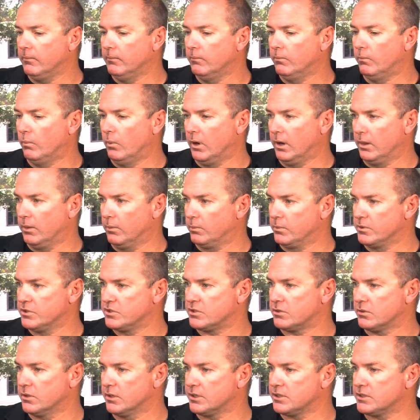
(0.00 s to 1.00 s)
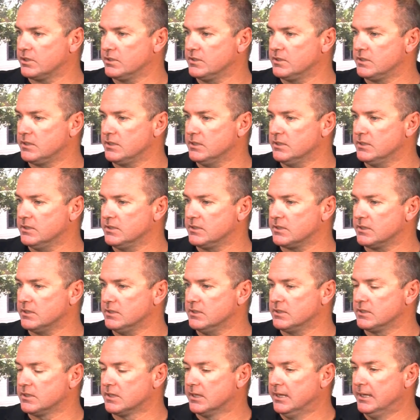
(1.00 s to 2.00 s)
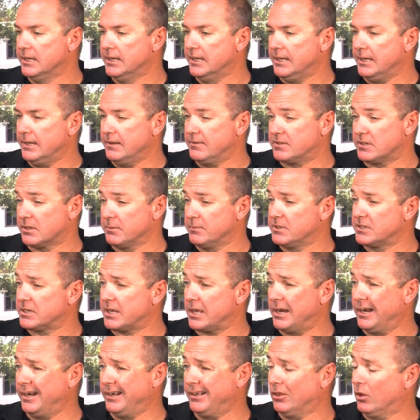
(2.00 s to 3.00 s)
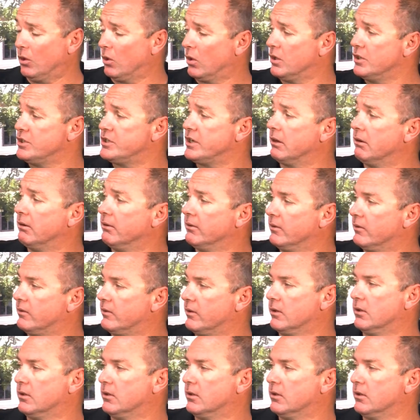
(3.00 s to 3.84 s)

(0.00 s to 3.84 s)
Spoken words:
one of the restrictions is if somebody's got a large area that they're